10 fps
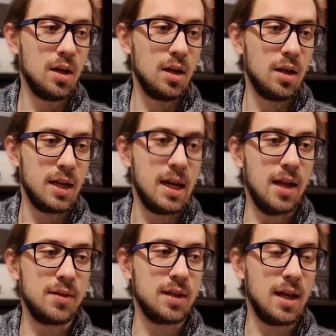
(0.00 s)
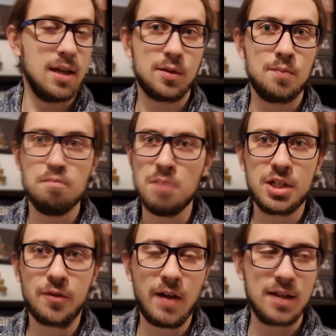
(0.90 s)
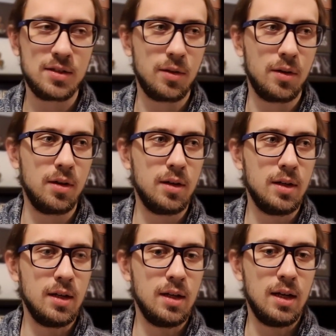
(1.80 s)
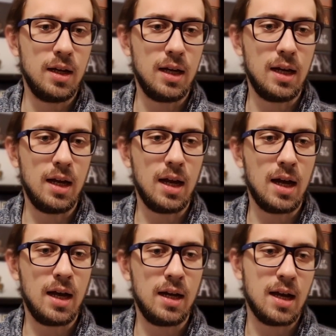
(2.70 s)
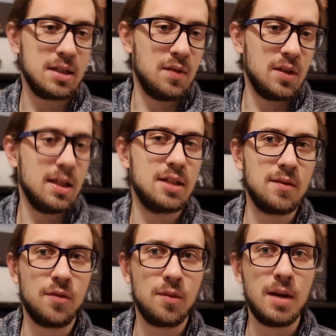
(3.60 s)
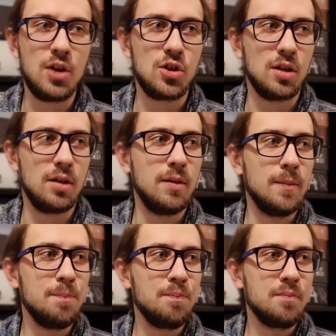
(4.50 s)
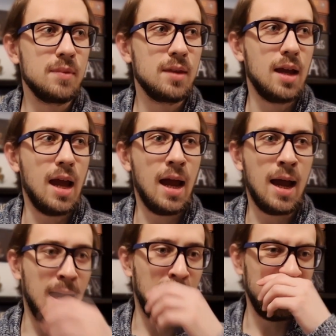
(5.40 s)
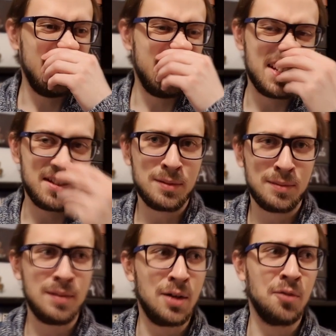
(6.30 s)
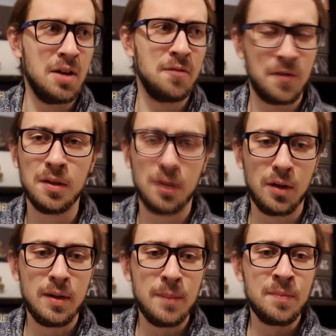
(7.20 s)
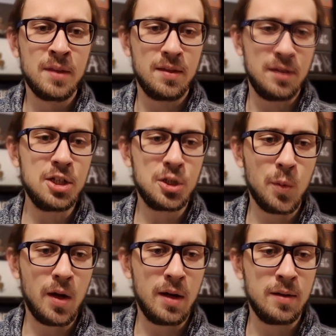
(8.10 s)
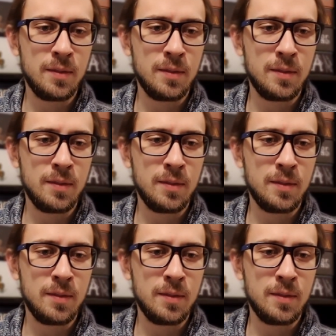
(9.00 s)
Yet it's much faster, and it has even less information, and it's just a great filler. This one